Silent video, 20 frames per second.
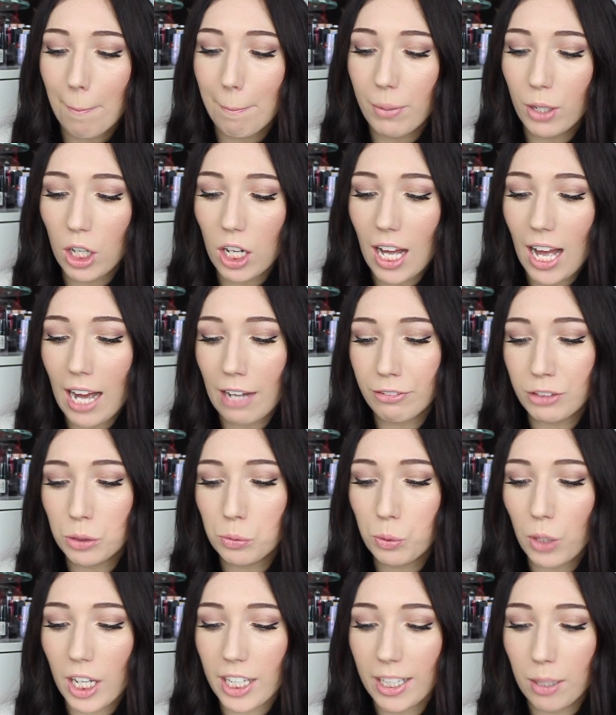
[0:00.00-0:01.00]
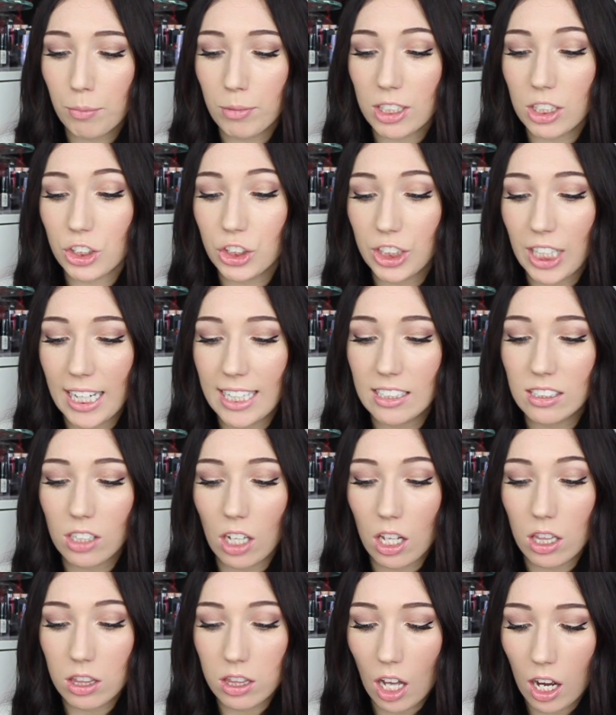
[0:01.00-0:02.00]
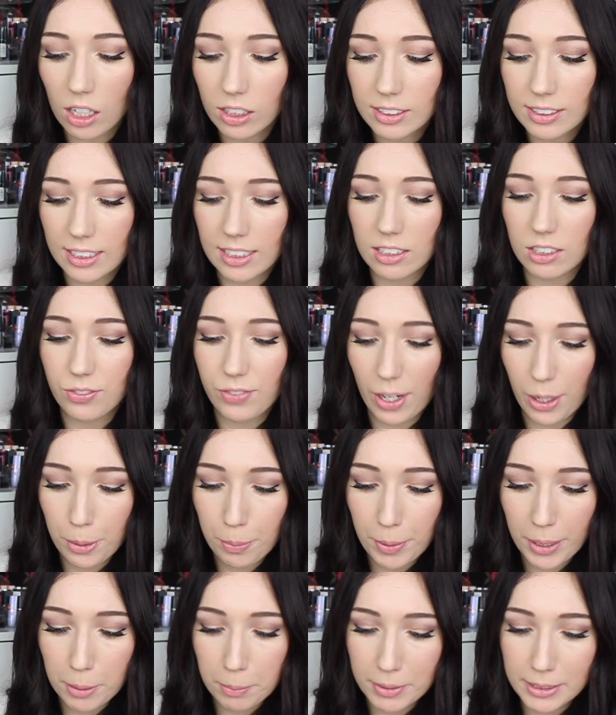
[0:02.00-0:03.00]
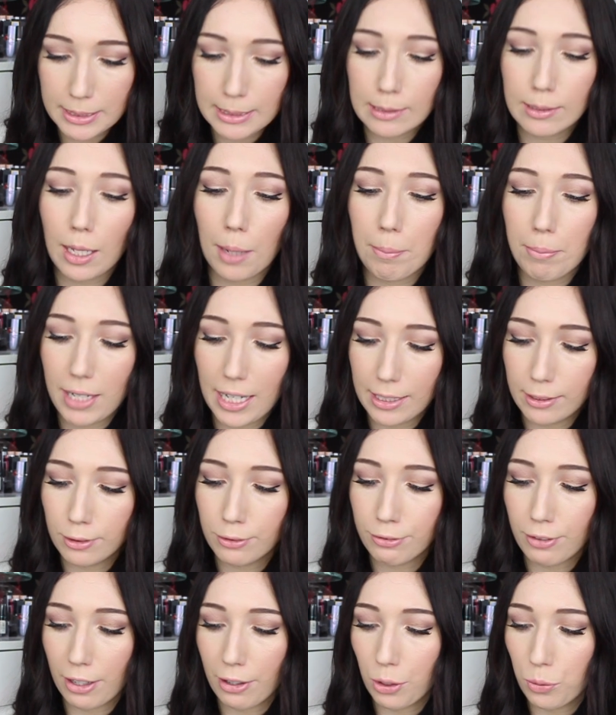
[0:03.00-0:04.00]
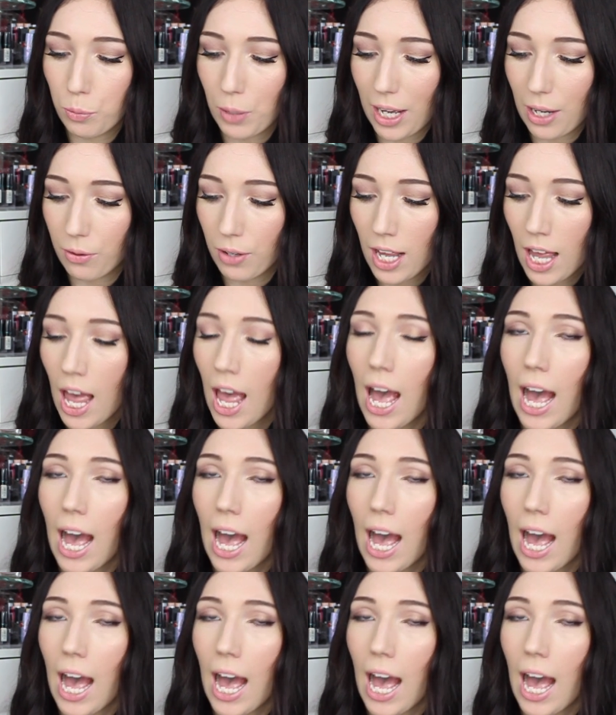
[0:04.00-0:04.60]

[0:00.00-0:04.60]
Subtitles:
but after working with the shades a lot, it's very pigmented, they blend very well,